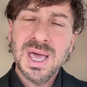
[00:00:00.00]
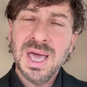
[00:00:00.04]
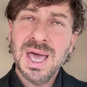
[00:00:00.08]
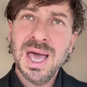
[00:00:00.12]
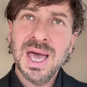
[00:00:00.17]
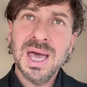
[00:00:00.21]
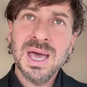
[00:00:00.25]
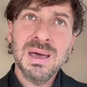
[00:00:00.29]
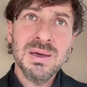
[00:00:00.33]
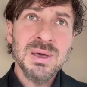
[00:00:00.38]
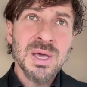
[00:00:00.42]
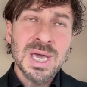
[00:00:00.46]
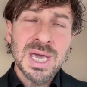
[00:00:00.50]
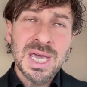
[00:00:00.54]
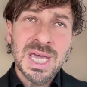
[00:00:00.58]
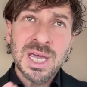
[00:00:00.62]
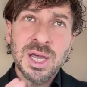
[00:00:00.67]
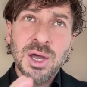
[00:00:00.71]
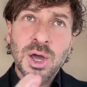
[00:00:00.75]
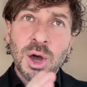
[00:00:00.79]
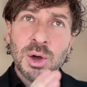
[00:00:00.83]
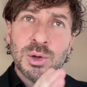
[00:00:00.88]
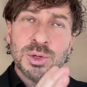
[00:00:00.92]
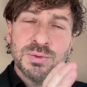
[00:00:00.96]

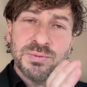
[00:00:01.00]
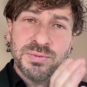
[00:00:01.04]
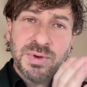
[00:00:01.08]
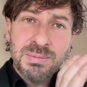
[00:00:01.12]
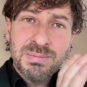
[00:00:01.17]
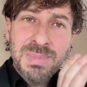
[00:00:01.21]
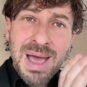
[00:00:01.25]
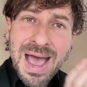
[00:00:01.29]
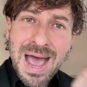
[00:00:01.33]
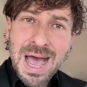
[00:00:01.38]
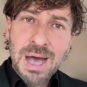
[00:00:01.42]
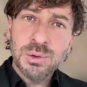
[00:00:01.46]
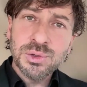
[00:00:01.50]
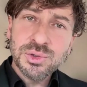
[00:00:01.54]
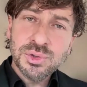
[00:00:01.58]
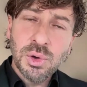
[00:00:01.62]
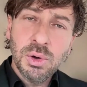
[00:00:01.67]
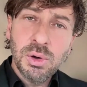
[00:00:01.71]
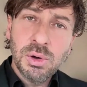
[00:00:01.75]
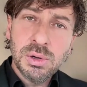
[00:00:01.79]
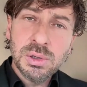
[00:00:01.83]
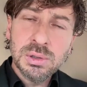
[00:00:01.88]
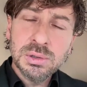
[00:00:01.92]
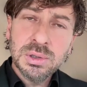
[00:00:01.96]
It goes from
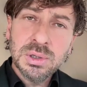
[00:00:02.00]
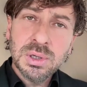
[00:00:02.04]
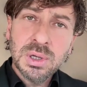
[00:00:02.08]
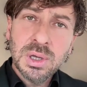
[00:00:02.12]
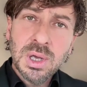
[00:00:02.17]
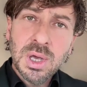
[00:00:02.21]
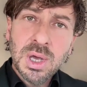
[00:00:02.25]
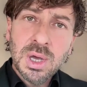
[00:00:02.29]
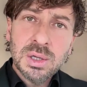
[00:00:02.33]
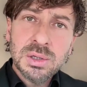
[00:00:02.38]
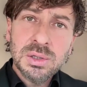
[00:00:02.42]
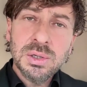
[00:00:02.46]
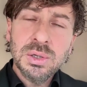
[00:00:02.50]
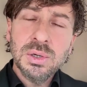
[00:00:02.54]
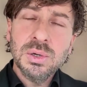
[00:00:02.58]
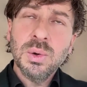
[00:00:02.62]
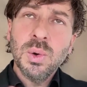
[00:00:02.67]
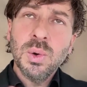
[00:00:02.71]
household to